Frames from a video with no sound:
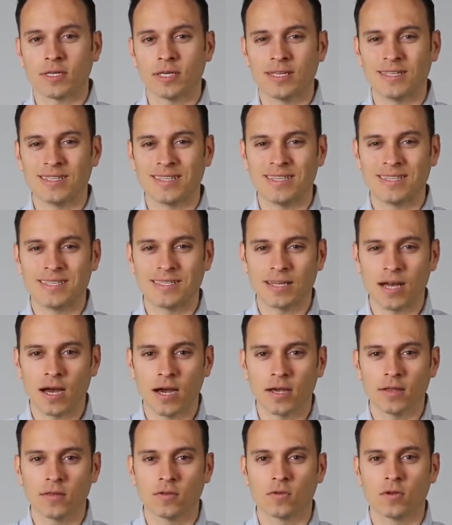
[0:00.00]
is
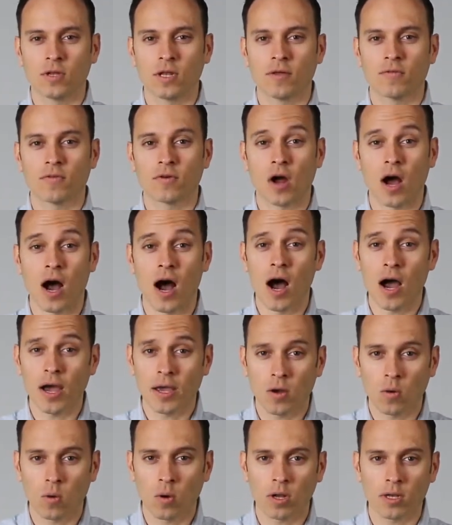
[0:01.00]
designed to deliver high
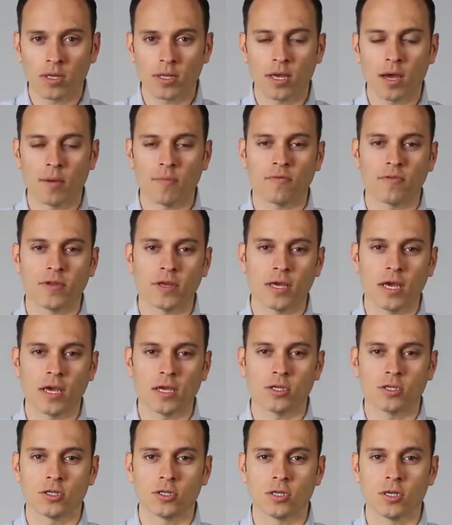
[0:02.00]
quality
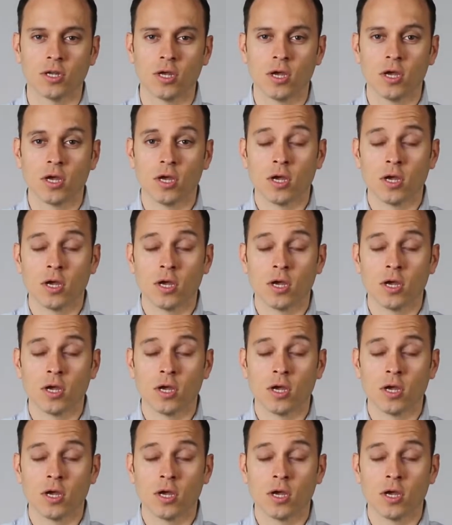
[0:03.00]
amplification